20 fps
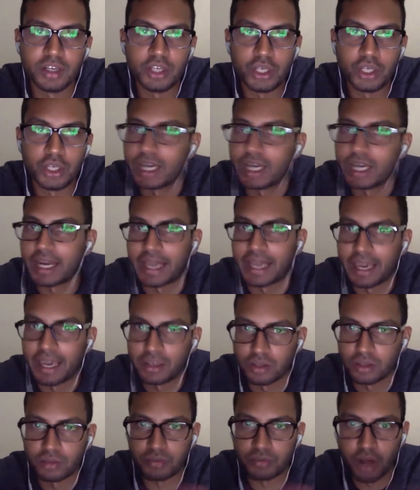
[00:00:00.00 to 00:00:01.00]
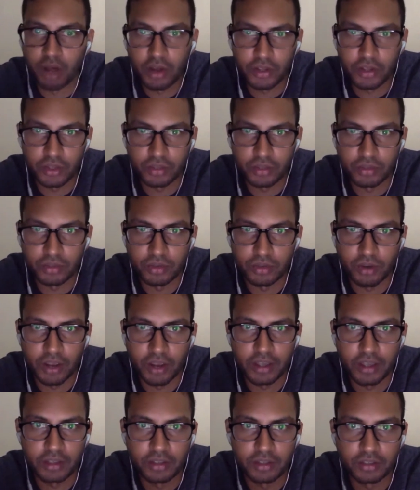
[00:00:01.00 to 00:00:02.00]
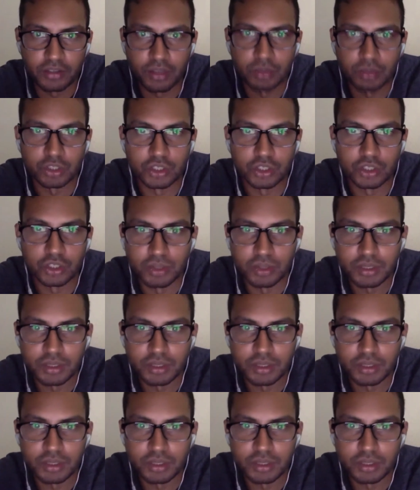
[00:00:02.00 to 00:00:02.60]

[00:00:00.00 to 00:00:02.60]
kind of handle a volume, right? Is that what you're doing?